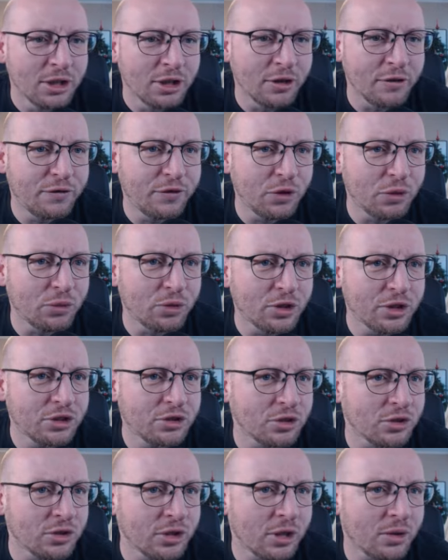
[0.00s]
A few only
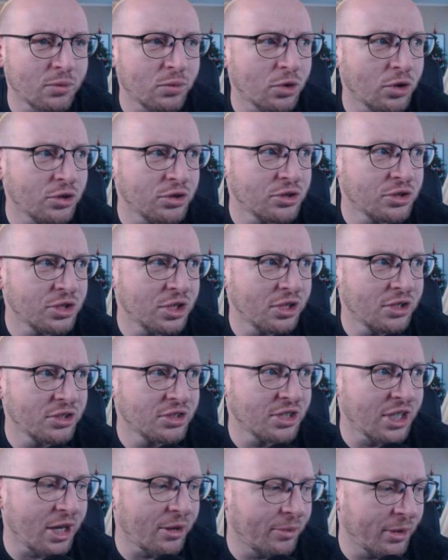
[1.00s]
sold out once.
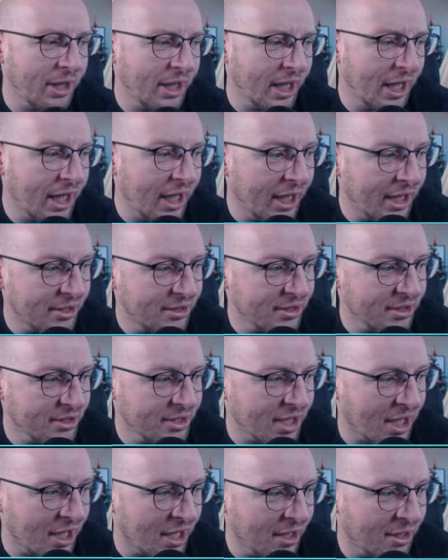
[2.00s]
Starbeck 8
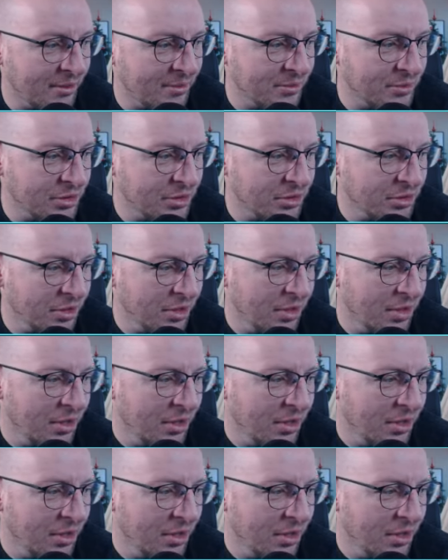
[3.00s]
times.